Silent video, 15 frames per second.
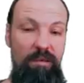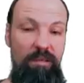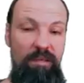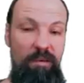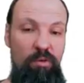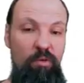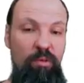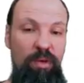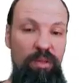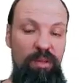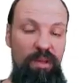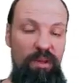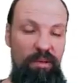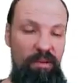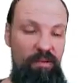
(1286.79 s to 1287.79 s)
zero
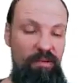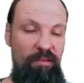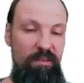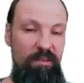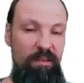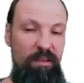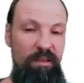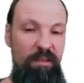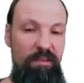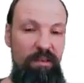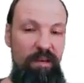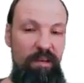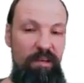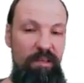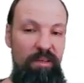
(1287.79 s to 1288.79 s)
mean errors here
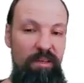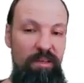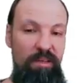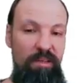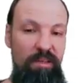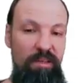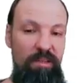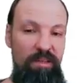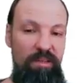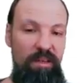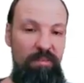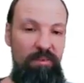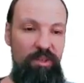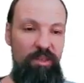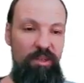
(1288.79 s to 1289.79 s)
are here in this
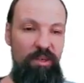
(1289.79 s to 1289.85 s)
assumption.